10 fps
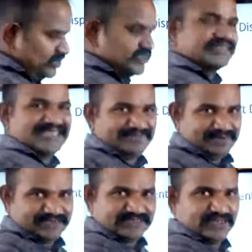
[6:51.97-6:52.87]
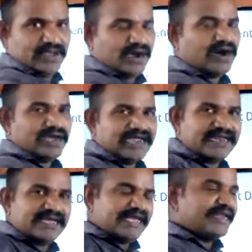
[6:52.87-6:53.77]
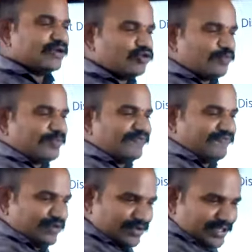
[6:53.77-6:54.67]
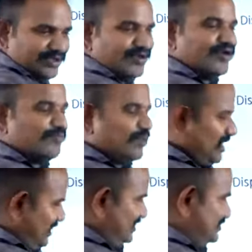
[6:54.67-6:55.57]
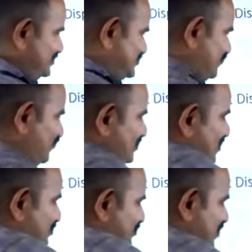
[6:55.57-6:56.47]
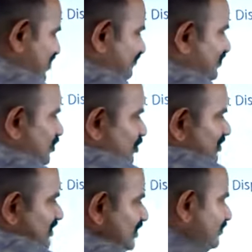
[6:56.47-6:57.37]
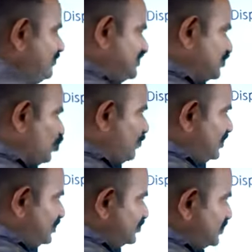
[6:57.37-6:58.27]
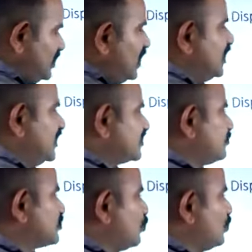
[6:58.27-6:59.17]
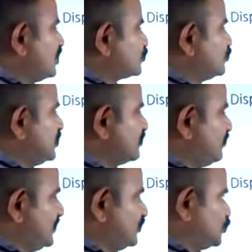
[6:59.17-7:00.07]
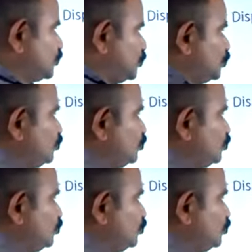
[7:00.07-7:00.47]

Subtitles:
segments, any group of bar LEDs. That will be the FE or the BC combination. Let us suppose I would like to display the 2. 2